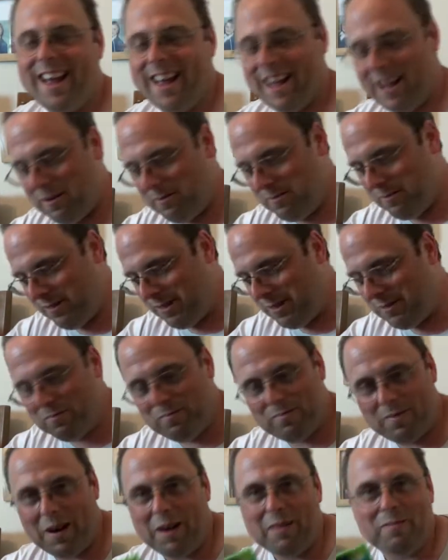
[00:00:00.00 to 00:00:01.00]

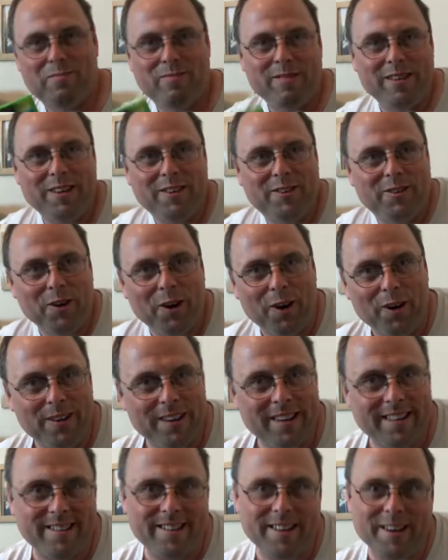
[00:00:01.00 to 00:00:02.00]
I'm pretty sure
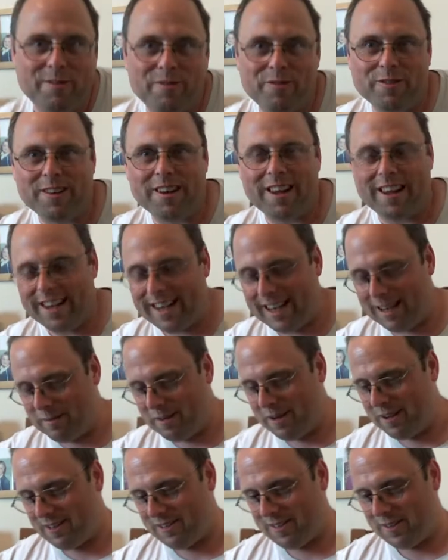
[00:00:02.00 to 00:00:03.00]
it's different a little
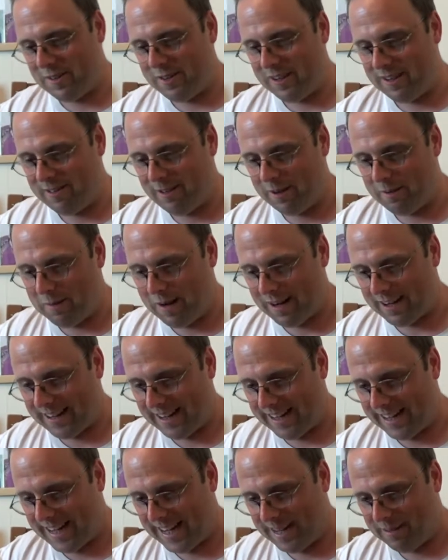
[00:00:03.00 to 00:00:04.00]
bit to the John
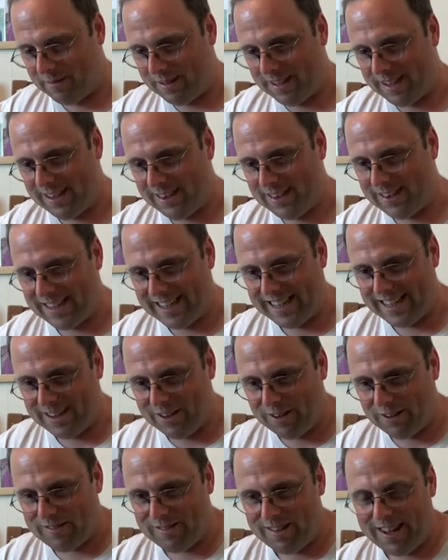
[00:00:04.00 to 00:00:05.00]
Madden games. It
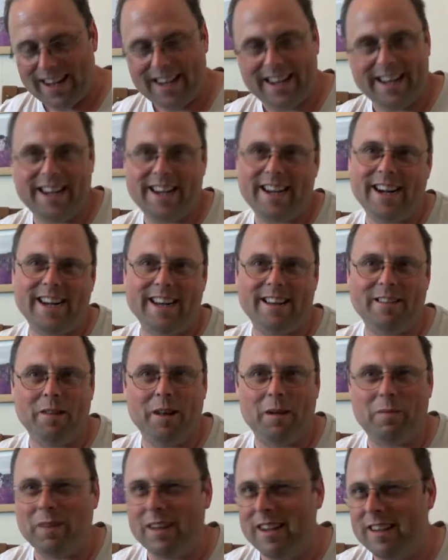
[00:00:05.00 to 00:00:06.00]
looks like it kind of
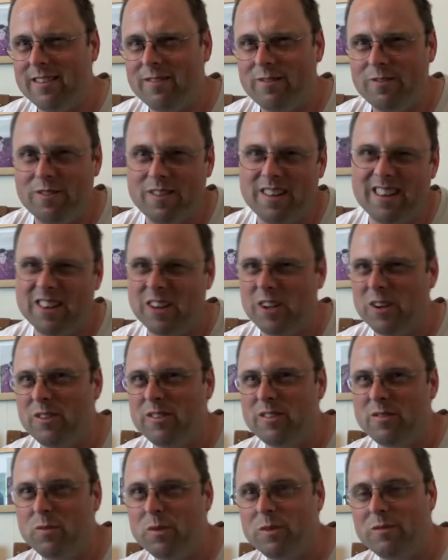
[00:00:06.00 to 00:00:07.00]
like plays
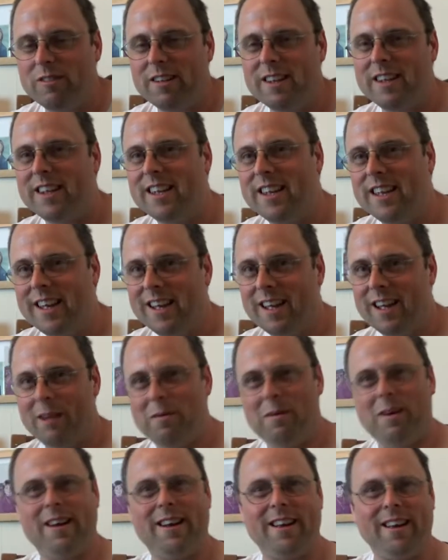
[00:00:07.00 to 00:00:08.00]
loose with the
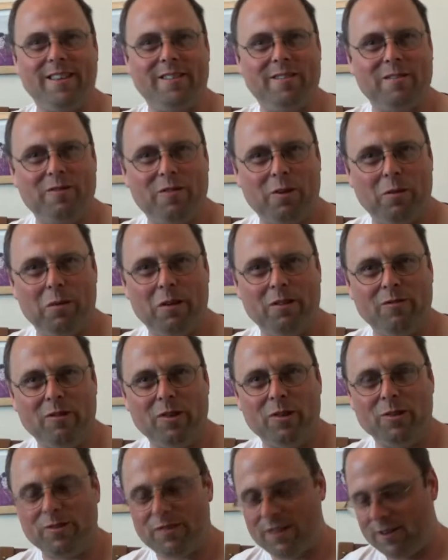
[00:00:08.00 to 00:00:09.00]
American football
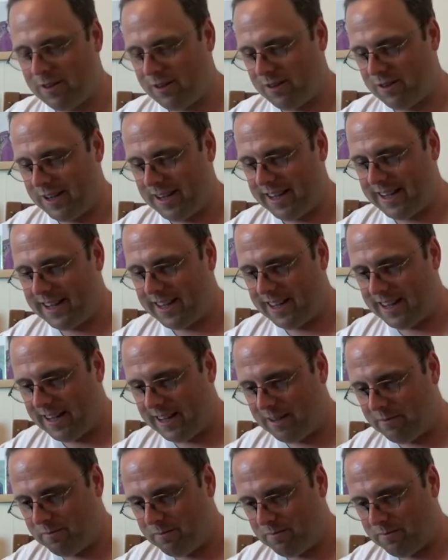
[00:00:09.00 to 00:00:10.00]
rules. I don't think
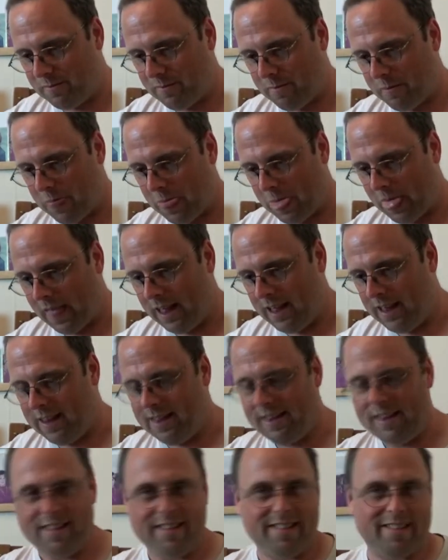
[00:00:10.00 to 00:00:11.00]

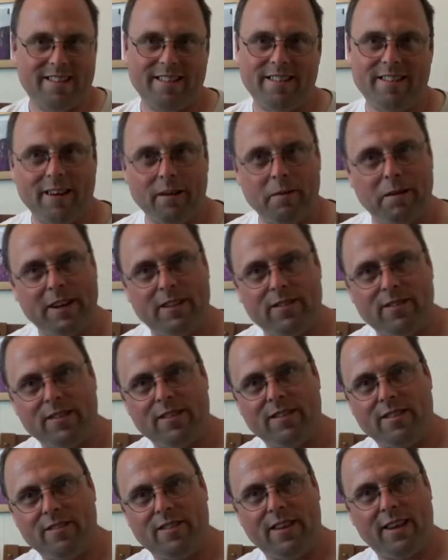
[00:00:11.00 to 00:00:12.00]
there's going to be
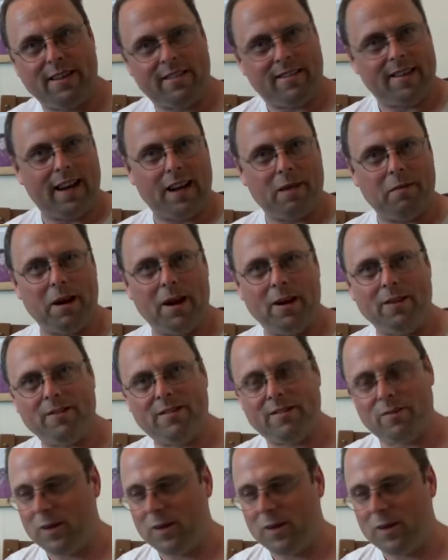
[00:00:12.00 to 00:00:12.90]
tons of like timeouts